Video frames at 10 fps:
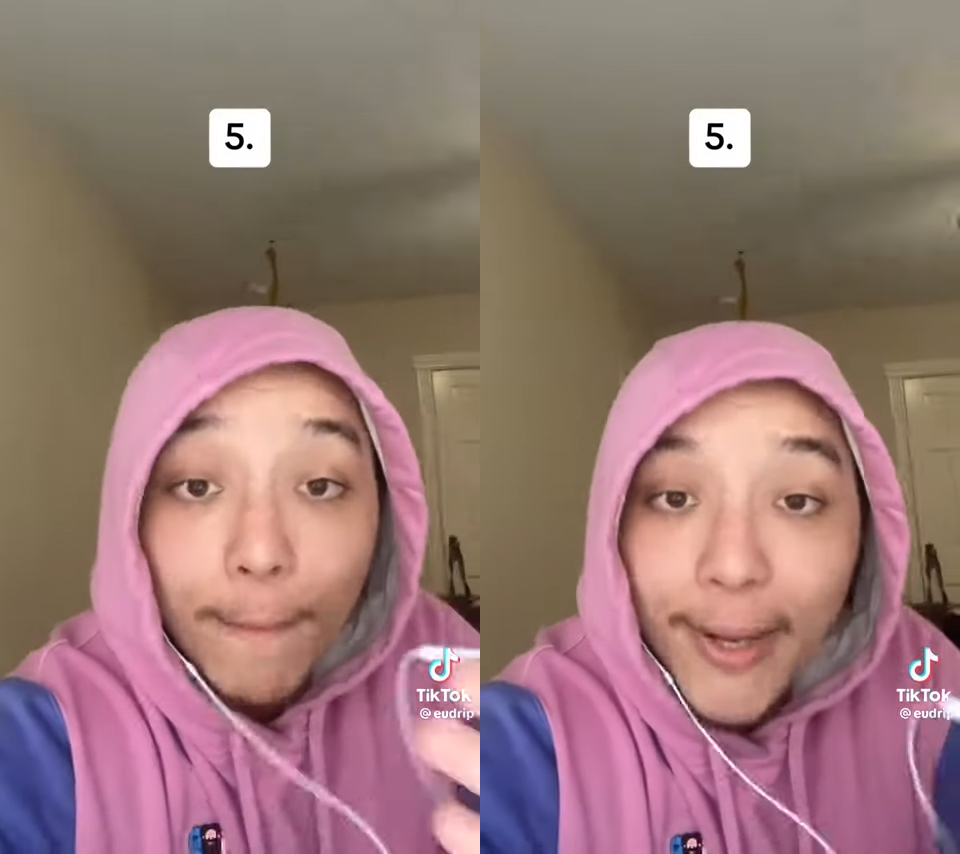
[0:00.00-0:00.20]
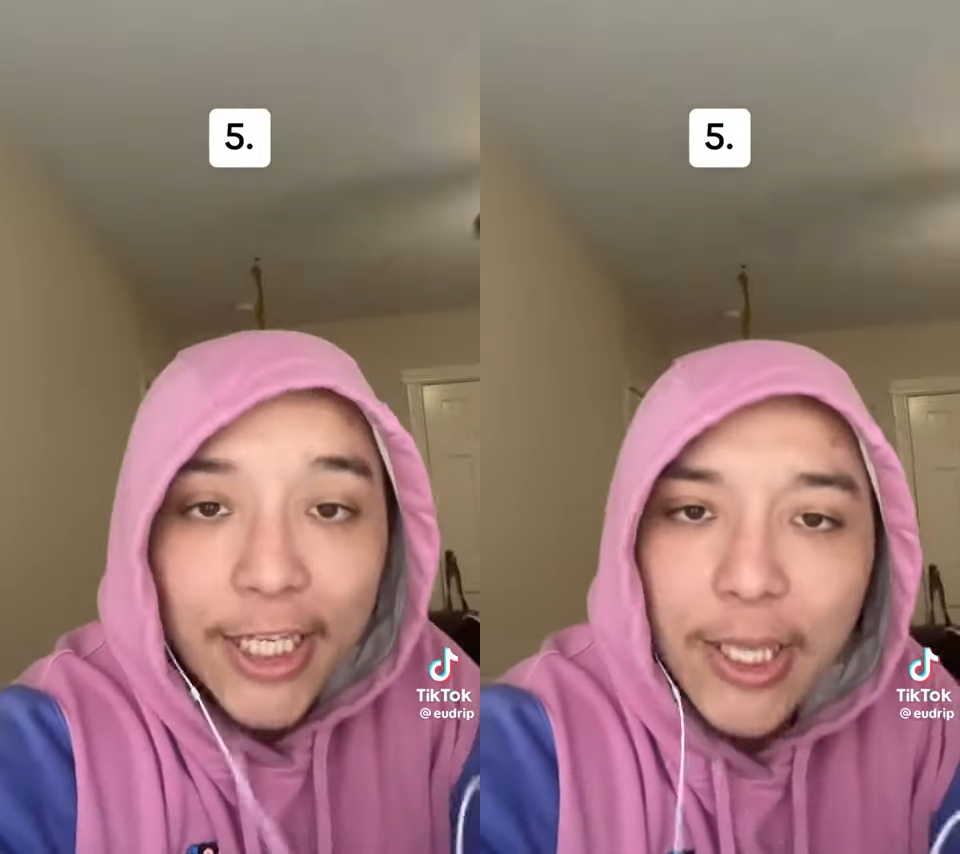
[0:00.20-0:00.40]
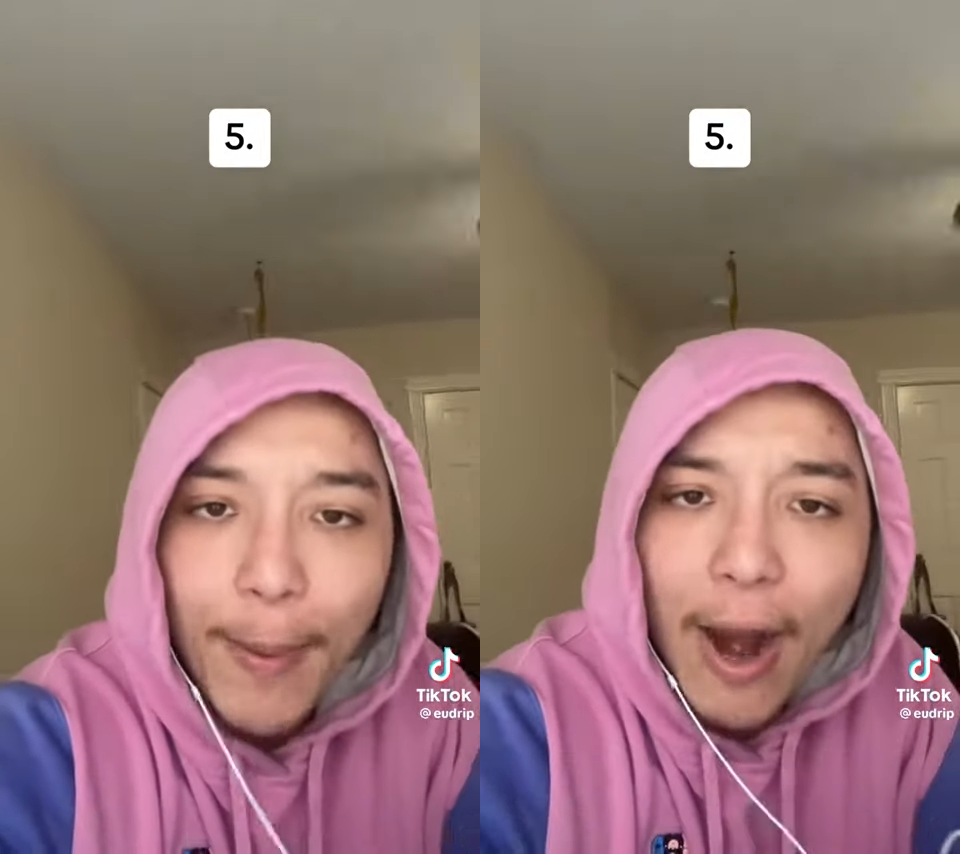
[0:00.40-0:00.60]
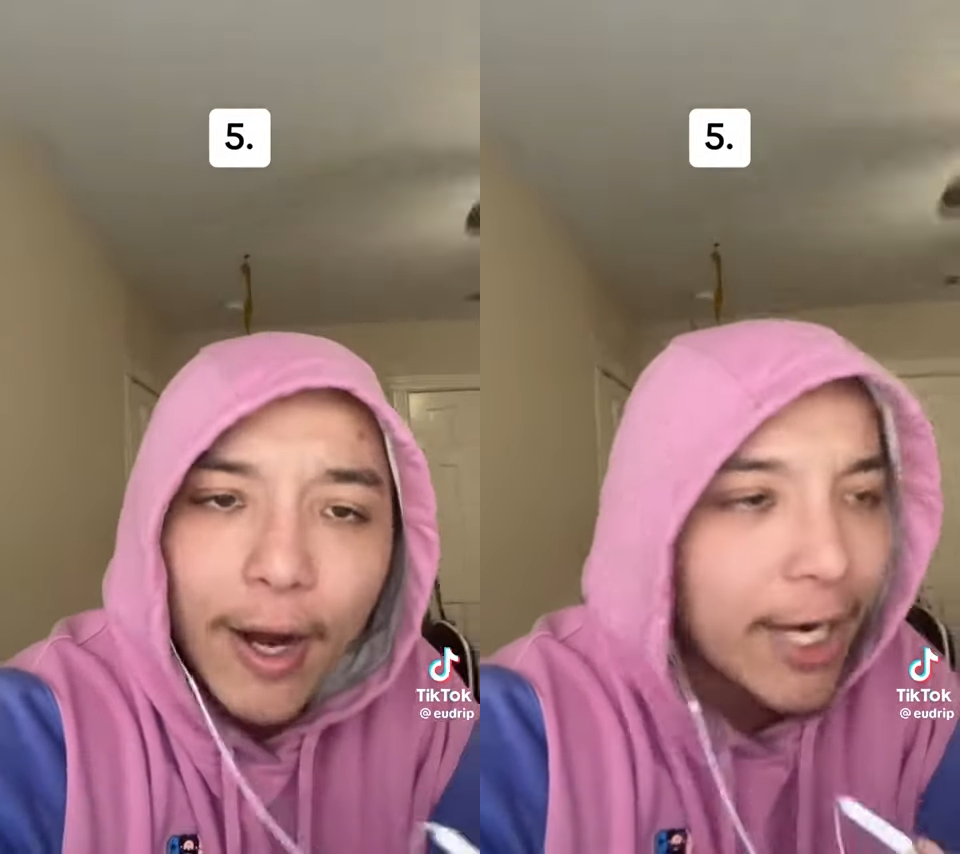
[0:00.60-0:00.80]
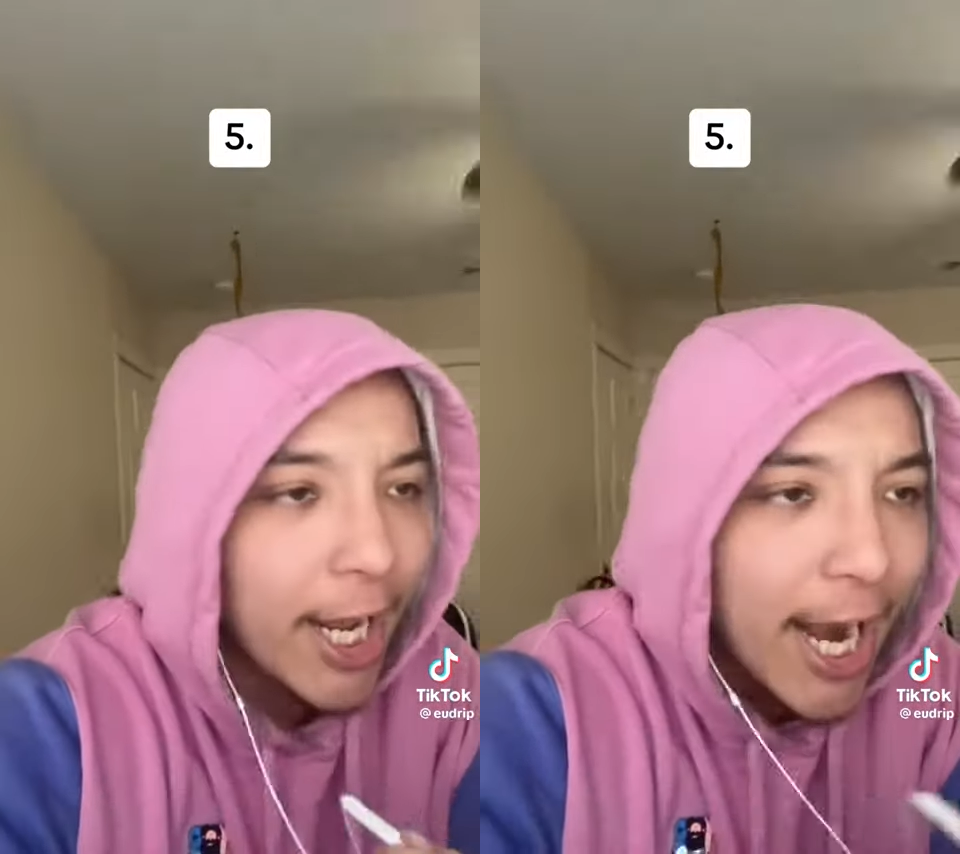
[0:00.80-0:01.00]
But it's
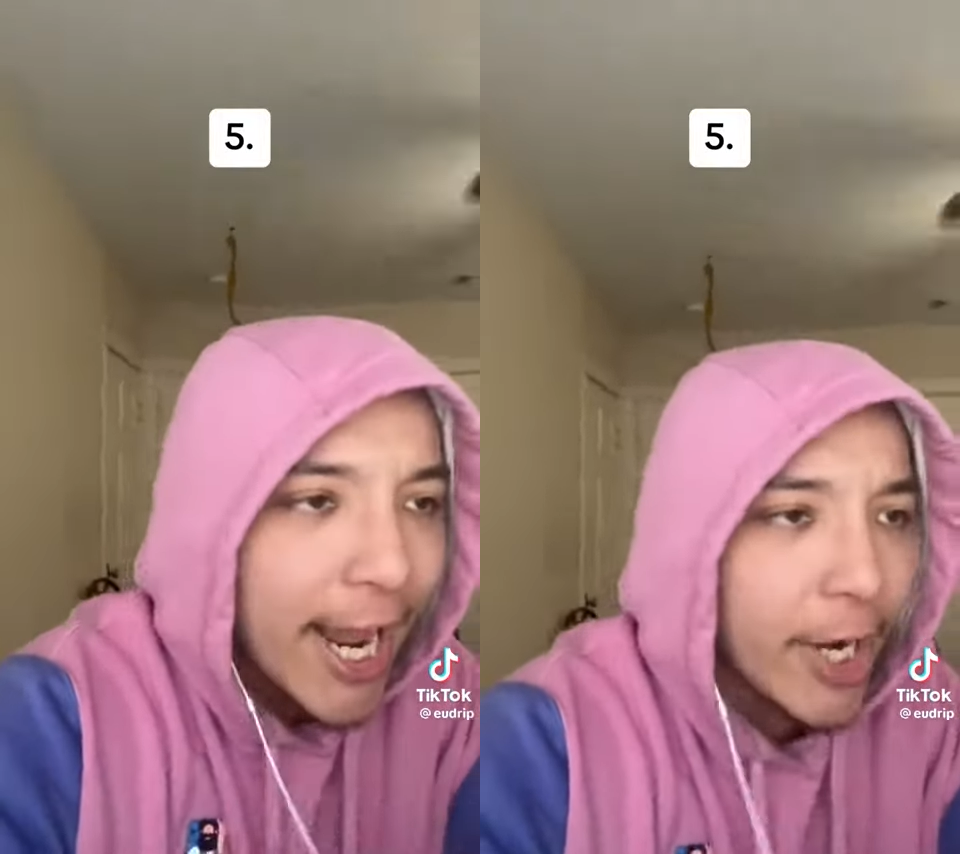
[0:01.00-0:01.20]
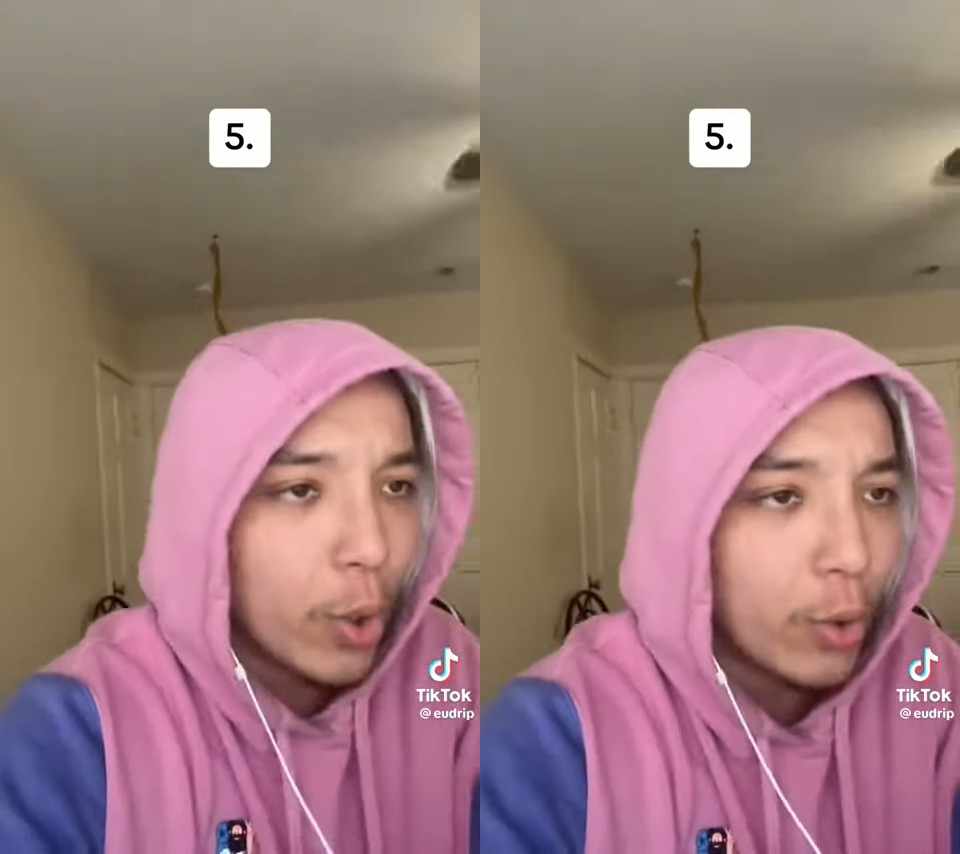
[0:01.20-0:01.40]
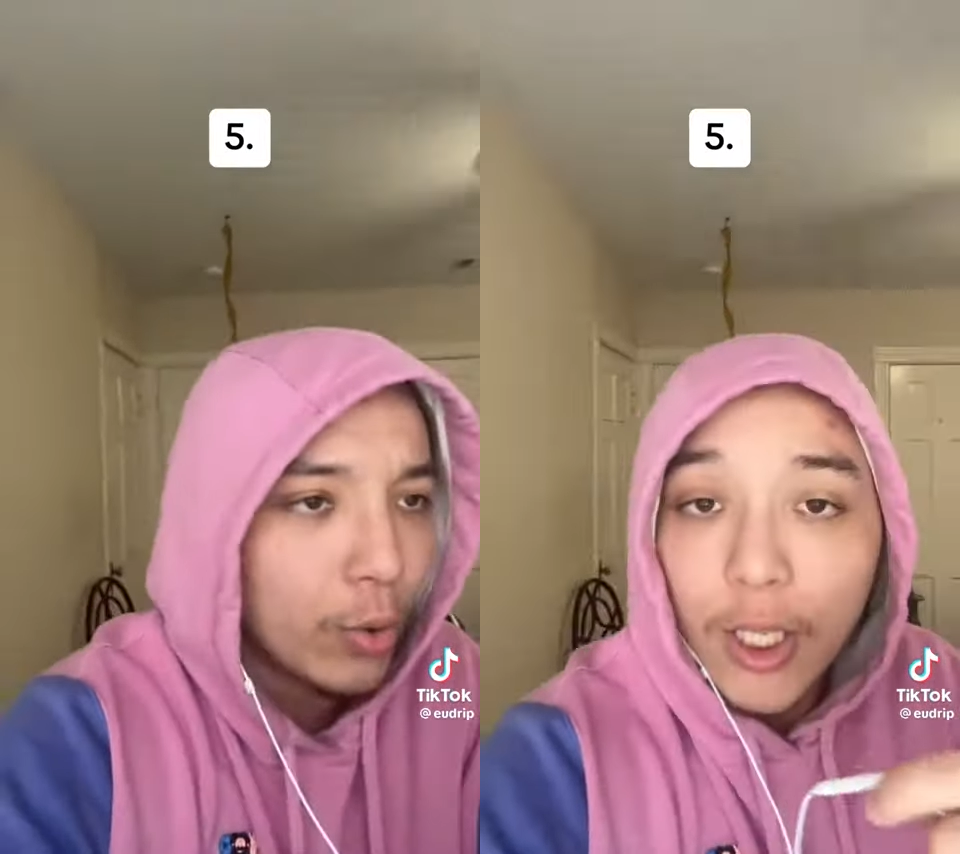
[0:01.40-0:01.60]
apparently illegal!